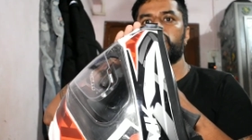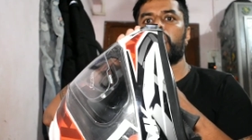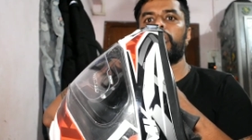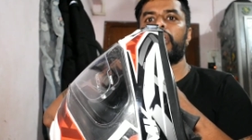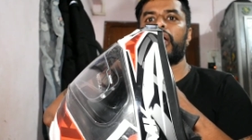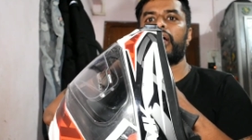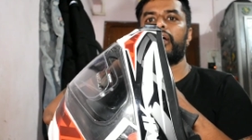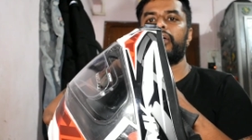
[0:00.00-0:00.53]

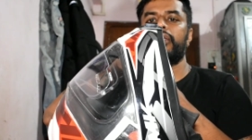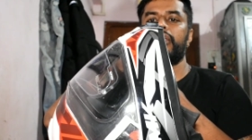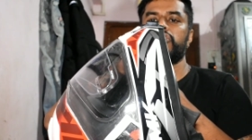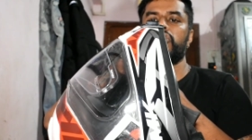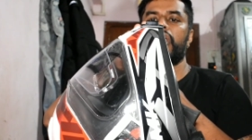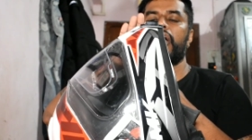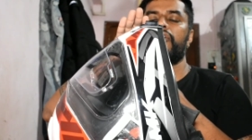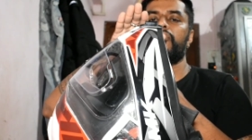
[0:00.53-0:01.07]
not it
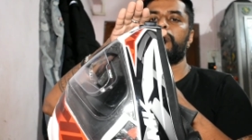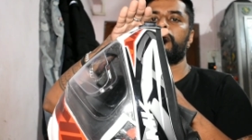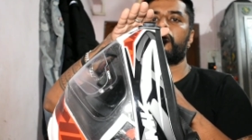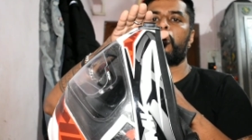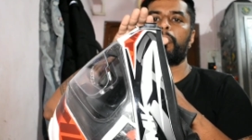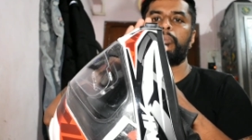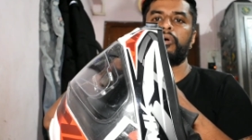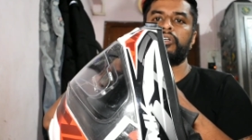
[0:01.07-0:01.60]
does not have a
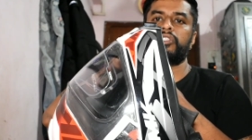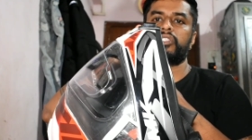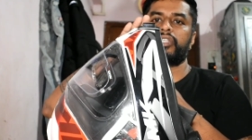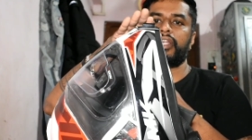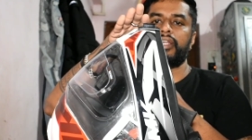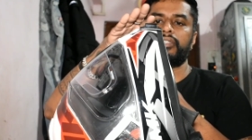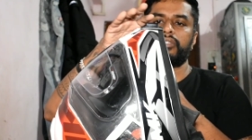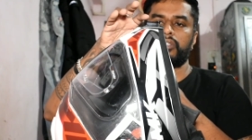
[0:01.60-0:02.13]
proper
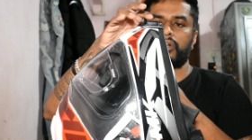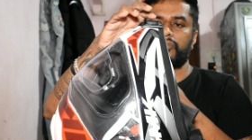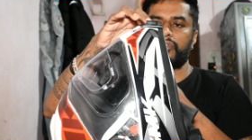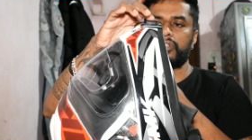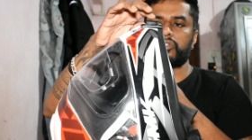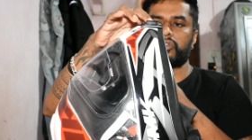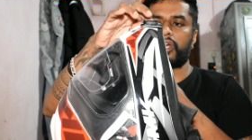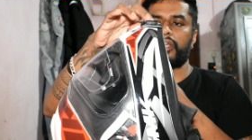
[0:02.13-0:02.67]
straight
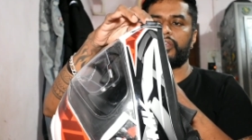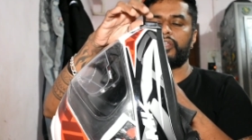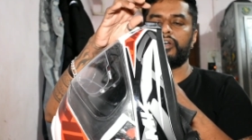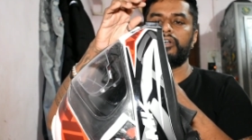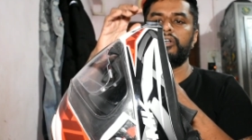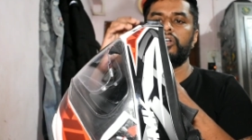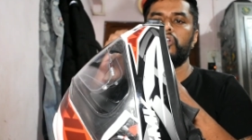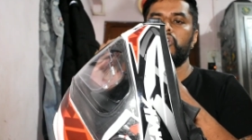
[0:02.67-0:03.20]
surface right
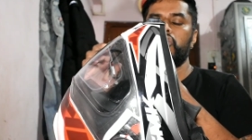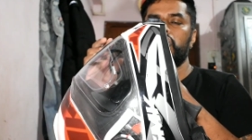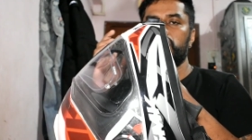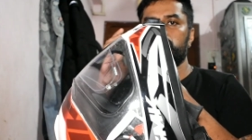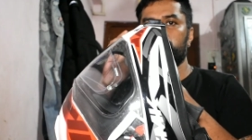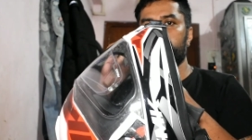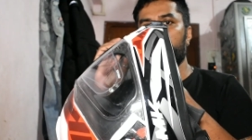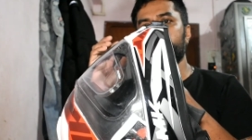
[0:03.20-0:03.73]
here.
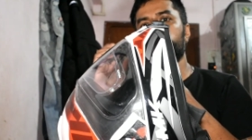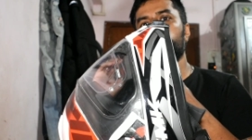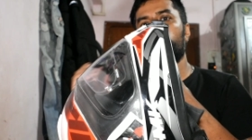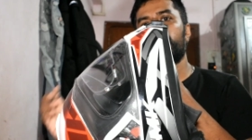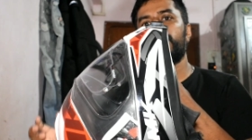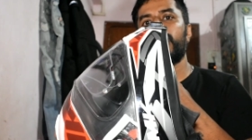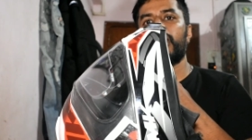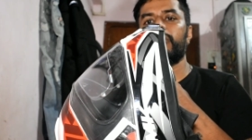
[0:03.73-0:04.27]
So that's
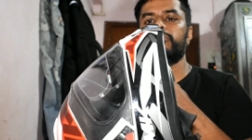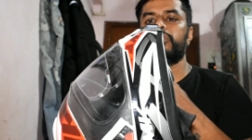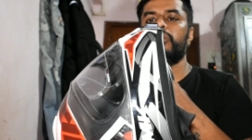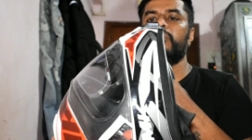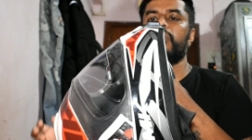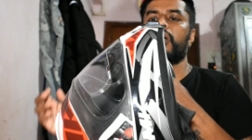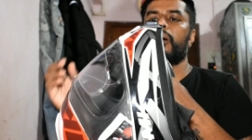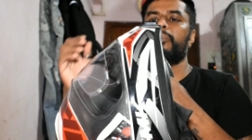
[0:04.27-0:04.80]
where the
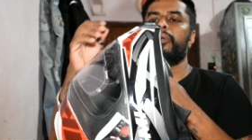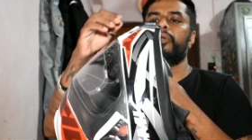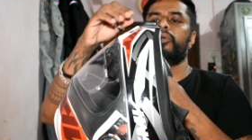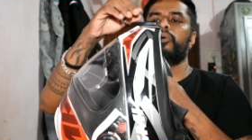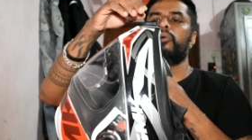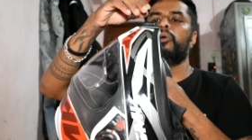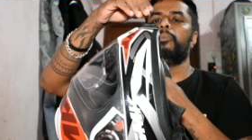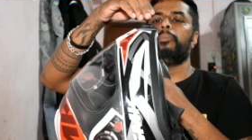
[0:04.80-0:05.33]
MC will come
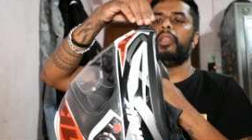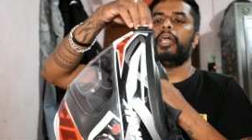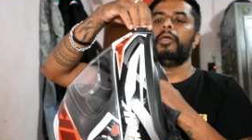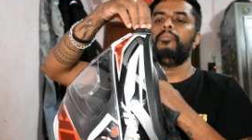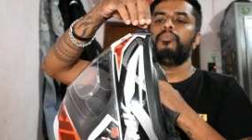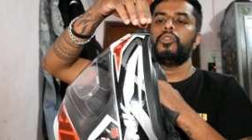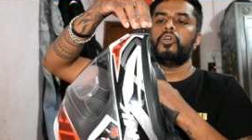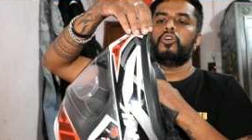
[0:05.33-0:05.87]
into
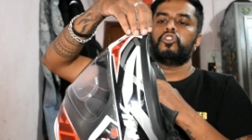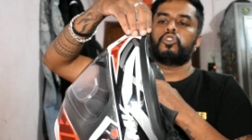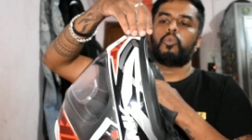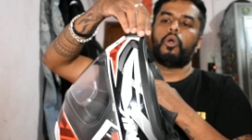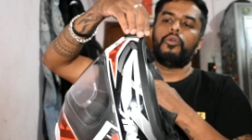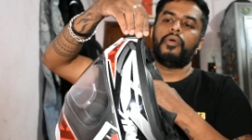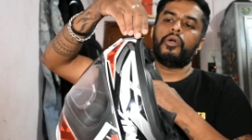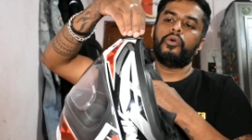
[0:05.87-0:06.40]
play. So
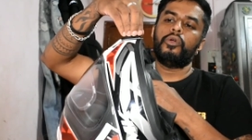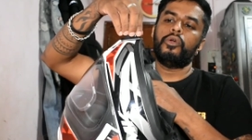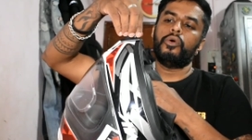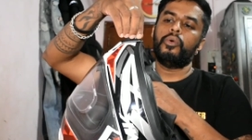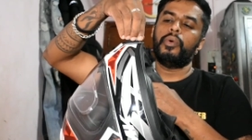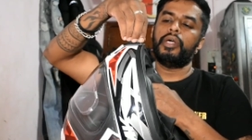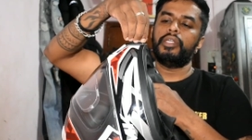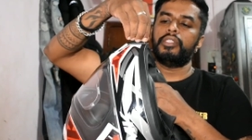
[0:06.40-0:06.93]
what we're going to
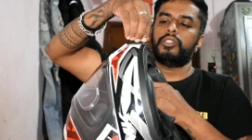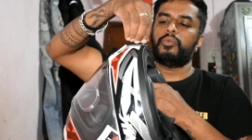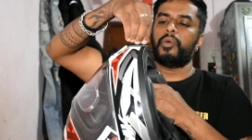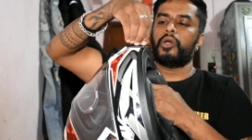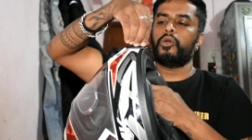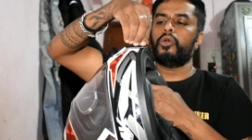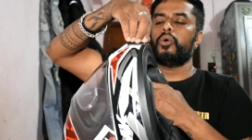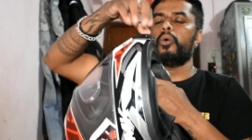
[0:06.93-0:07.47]
do is
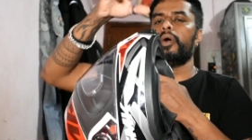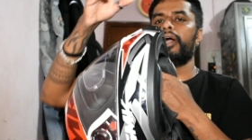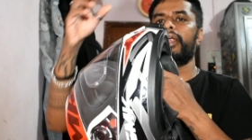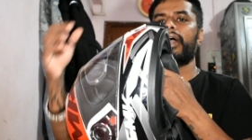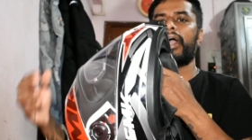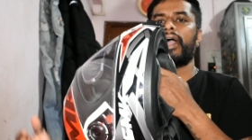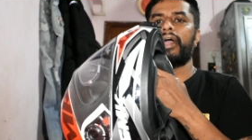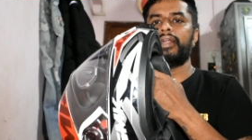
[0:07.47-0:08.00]
we're going to go
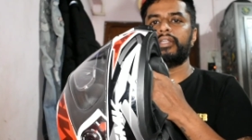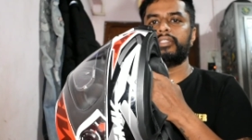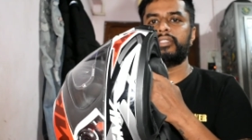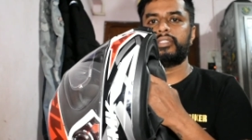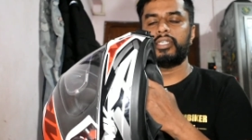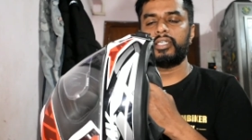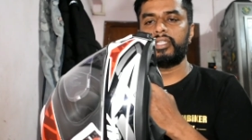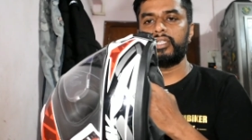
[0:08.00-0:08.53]
ahead and
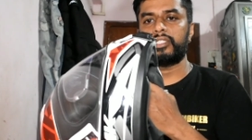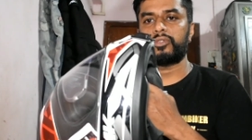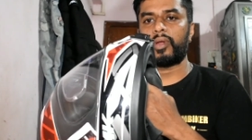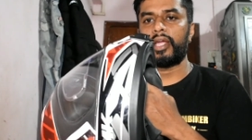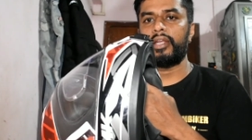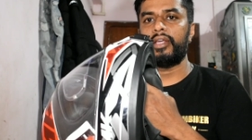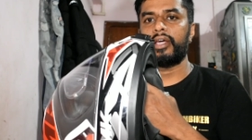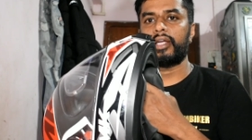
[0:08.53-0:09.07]
stick this
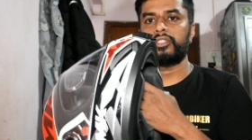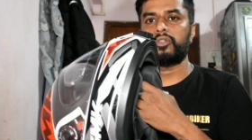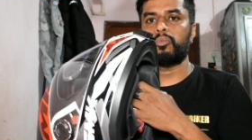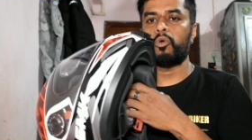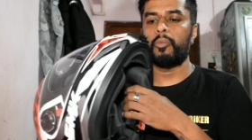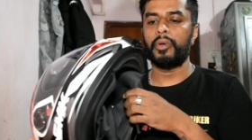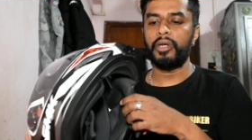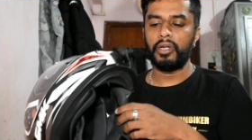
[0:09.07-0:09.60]
right here at the
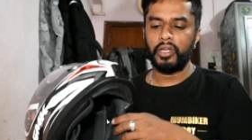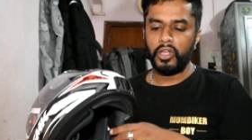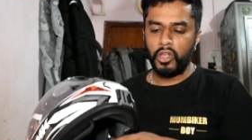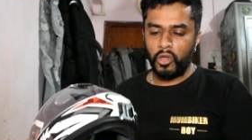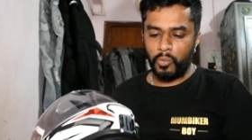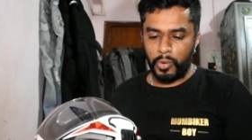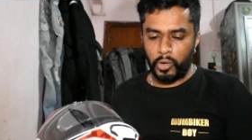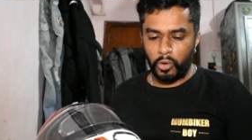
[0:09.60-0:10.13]
moment.
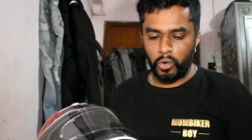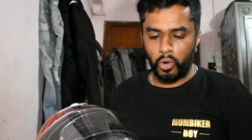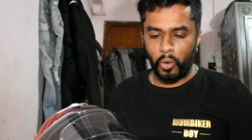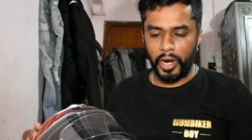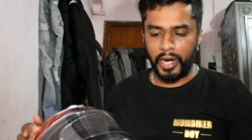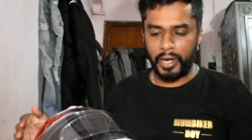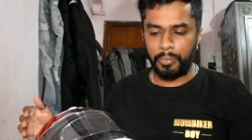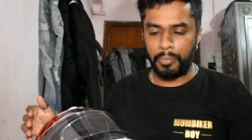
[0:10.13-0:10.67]
We're going to
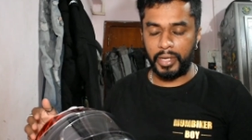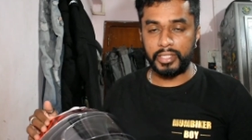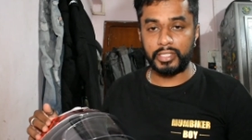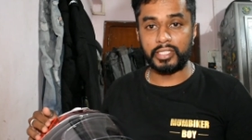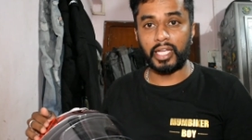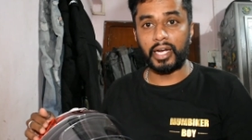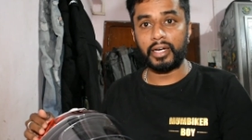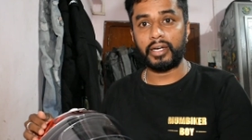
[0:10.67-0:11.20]
go ahead and
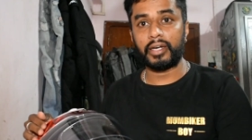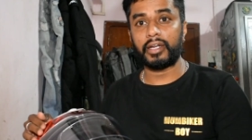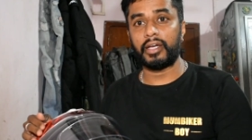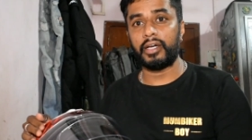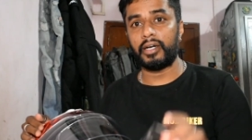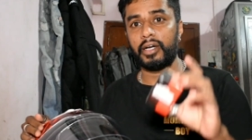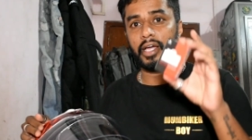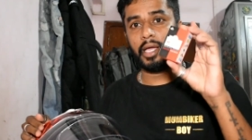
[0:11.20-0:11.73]
mix that
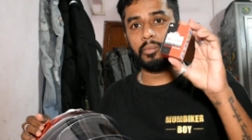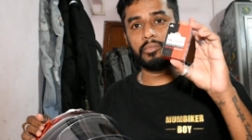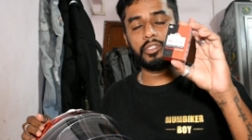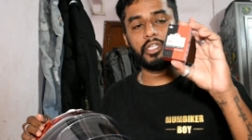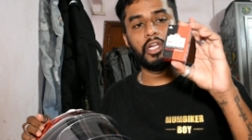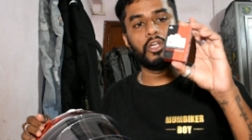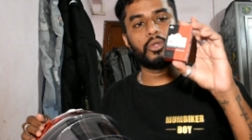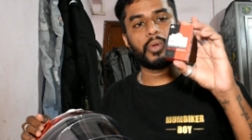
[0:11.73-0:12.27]

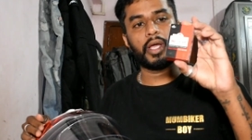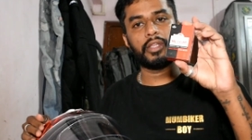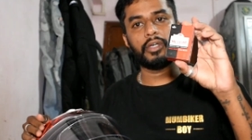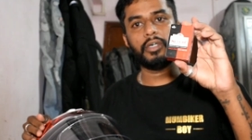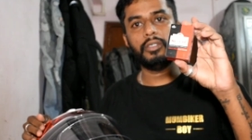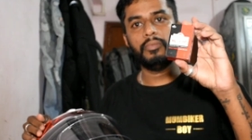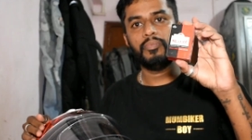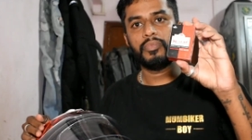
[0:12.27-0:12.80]
MC
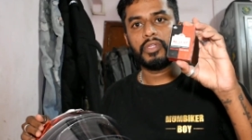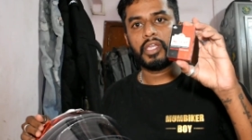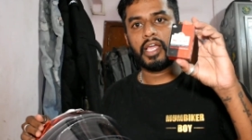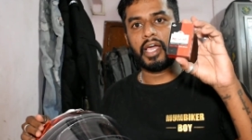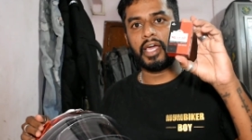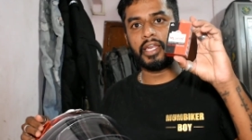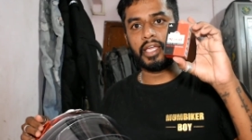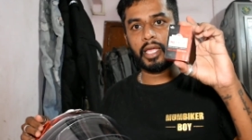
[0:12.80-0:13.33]
together
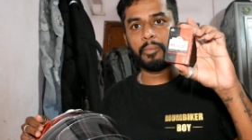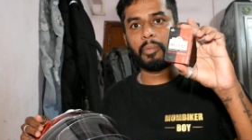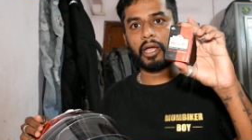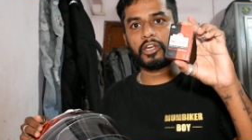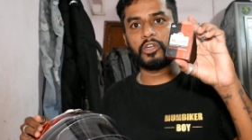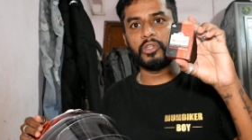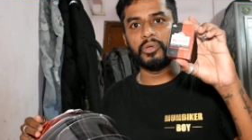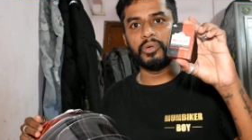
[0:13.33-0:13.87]
and get back to